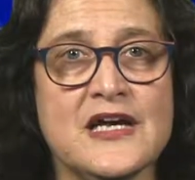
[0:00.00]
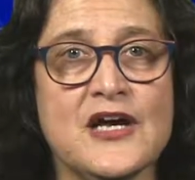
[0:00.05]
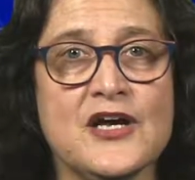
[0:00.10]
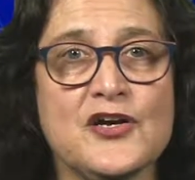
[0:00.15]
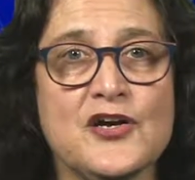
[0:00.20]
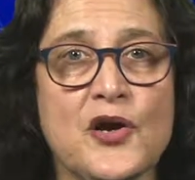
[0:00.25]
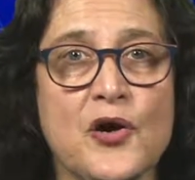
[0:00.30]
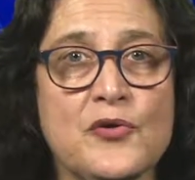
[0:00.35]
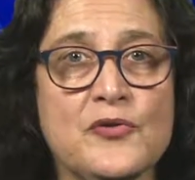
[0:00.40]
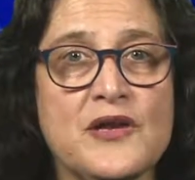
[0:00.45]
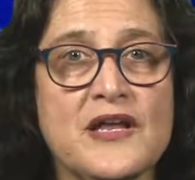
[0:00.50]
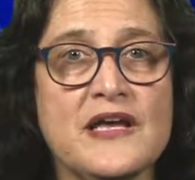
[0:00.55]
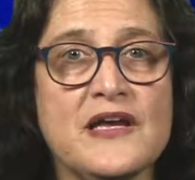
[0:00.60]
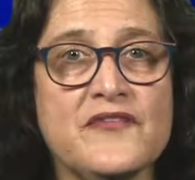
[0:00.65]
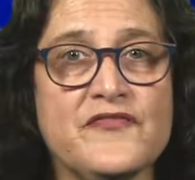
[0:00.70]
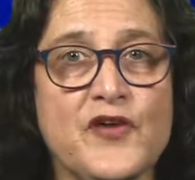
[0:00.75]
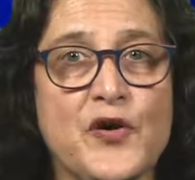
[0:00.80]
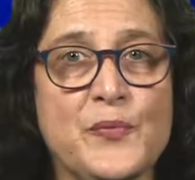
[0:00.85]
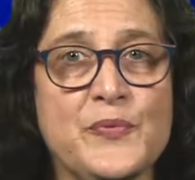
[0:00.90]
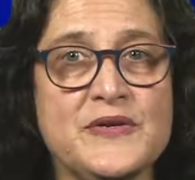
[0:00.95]
Coding of
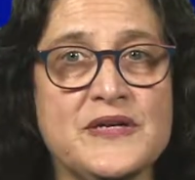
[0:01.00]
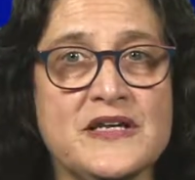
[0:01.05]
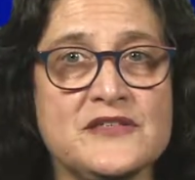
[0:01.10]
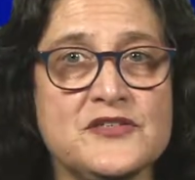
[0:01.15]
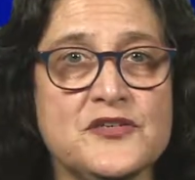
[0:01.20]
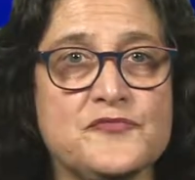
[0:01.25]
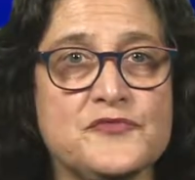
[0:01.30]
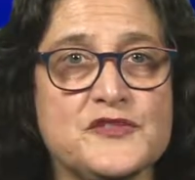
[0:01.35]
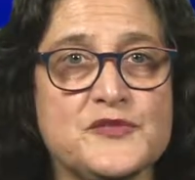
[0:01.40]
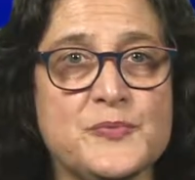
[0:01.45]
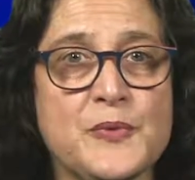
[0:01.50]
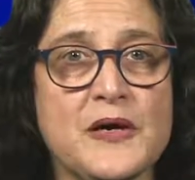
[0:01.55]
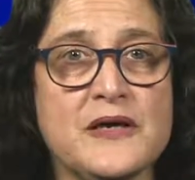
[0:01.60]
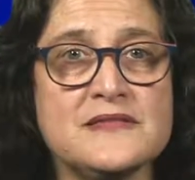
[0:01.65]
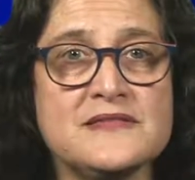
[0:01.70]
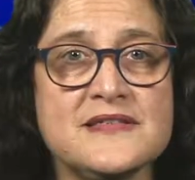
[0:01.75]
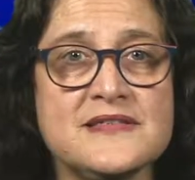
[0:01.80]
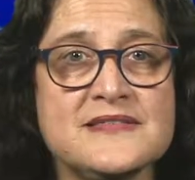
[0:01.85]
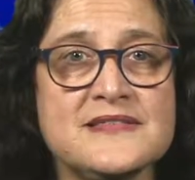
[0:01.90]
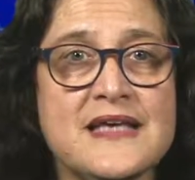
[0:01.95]
open-ended
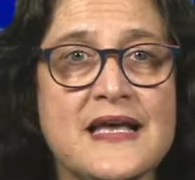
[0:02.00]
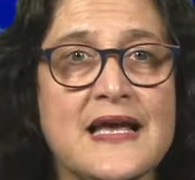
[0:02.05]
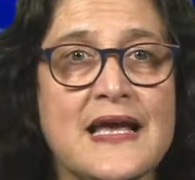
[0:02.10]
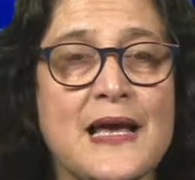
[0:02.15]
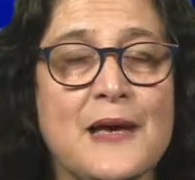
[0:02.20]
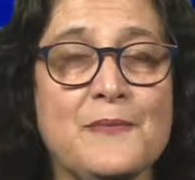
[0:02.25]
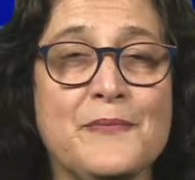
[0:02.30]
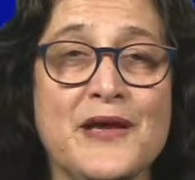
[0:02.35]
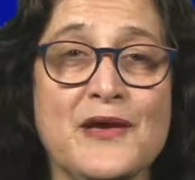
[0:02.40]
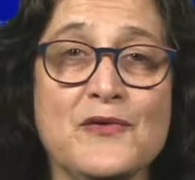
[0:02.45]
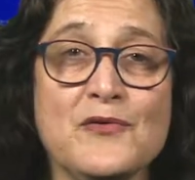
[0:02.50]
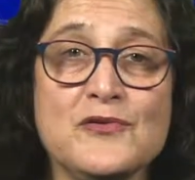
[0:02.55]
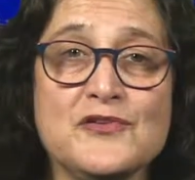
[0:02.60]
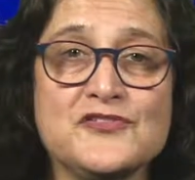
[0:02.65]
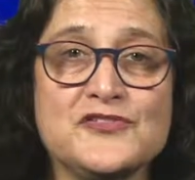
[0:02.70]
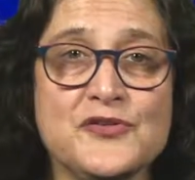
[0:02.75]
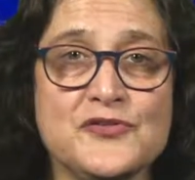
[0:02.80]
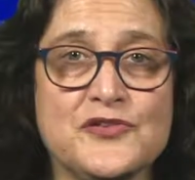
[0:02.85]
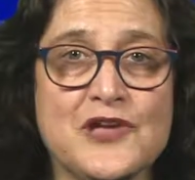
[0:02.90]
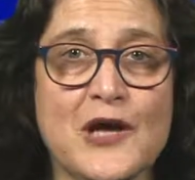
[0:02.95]
responses may
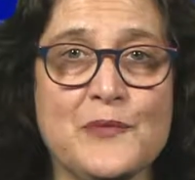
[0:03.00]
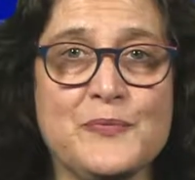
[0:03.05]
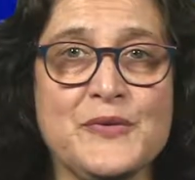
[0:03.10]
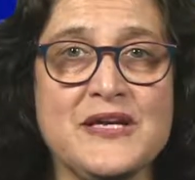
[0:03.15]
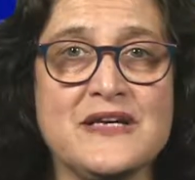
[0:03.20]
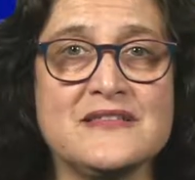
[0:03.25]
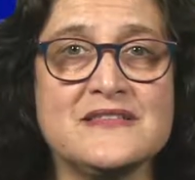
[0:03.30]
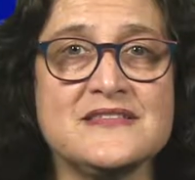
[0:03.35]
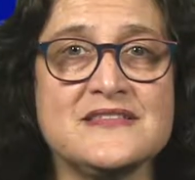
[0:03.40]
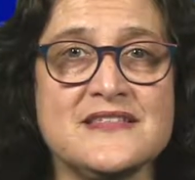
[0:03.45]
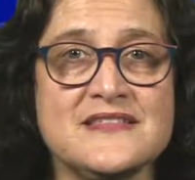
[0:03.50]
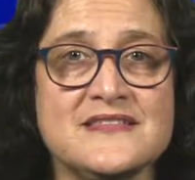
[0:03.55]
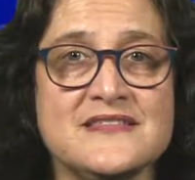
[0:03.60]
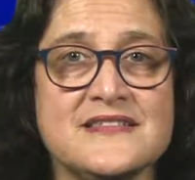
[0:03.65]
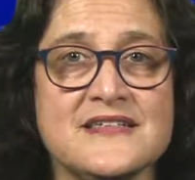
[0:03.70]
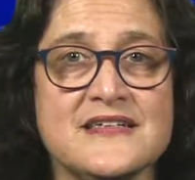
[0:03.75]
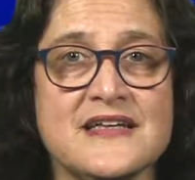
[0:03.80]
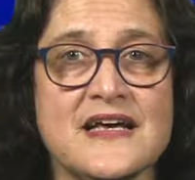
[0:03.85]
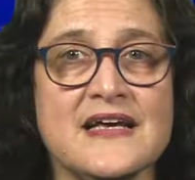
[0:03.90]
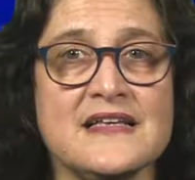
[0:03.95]
also not be
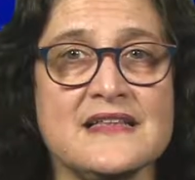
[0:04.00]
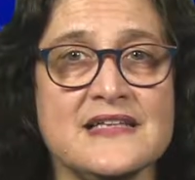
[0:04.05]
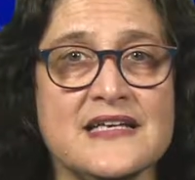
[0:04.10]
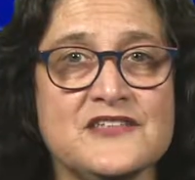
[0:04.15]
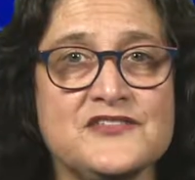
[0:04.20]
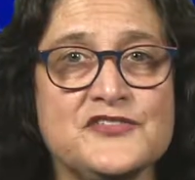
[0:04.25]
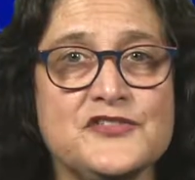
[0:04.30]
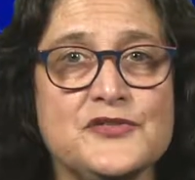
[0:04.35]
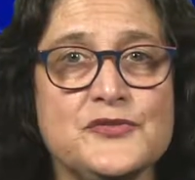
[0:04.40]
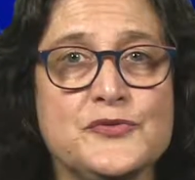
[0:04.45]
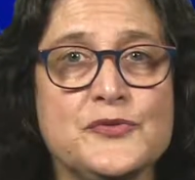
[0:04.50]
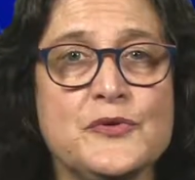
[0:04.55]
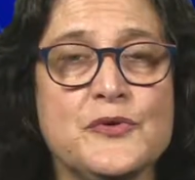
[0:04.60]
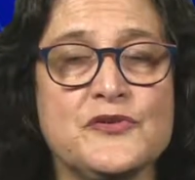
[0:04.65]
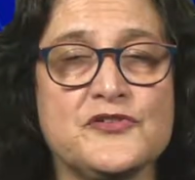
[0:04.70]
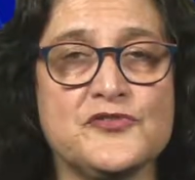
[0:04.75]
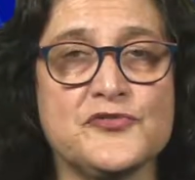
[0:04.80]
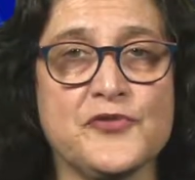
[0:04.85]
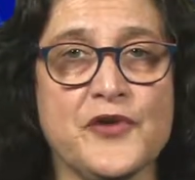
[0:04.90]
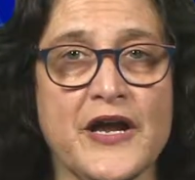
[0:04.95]
consistent unless you
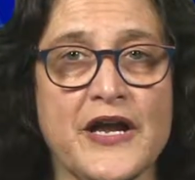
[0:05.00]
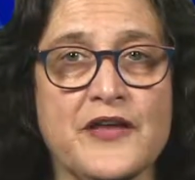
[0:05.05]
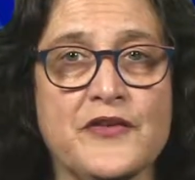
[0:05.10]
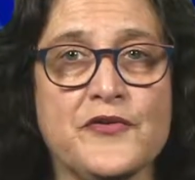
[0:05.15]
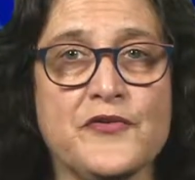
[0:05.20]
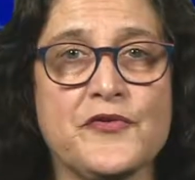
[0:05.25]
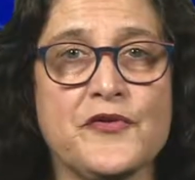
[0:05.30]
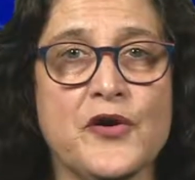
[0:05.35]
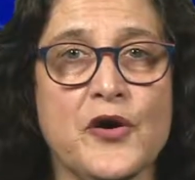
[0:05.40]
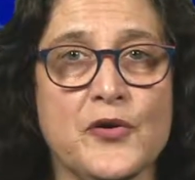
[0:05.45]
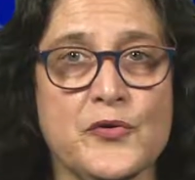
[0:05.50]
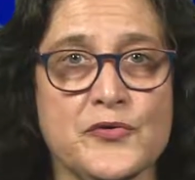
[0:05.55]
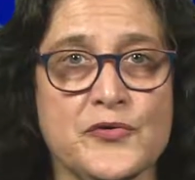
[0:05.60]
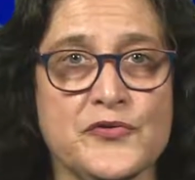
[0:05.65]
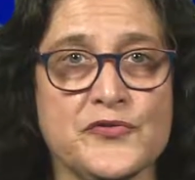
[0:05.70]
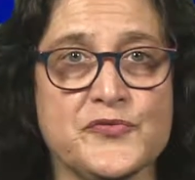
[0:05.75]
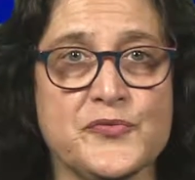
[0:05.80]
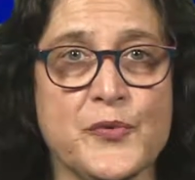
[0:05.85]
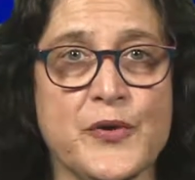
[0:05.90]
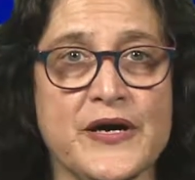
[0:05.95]
train your
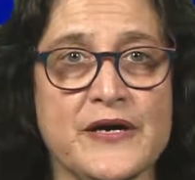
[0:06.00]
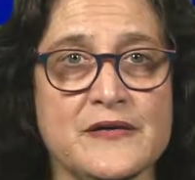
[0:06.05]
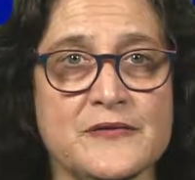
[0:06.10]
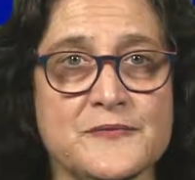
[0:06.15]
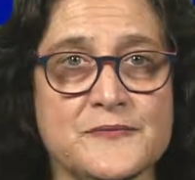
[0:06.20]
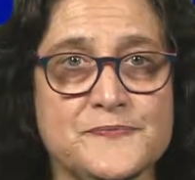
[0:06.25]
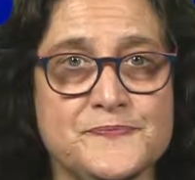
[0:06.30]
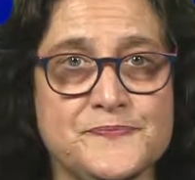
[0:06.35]
coders well.